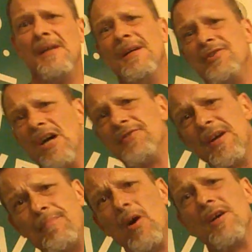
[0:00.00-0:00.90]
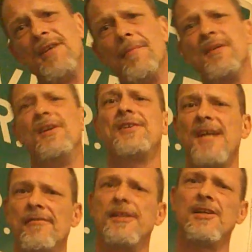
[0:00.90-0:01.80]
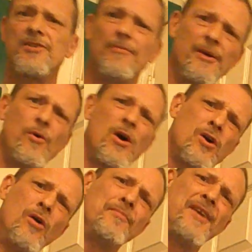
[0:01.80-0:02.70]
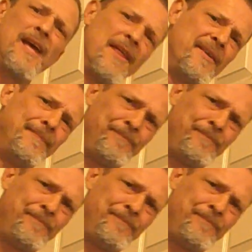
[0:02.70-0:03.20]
John Jay Park's up in the 70s. So we walk home together.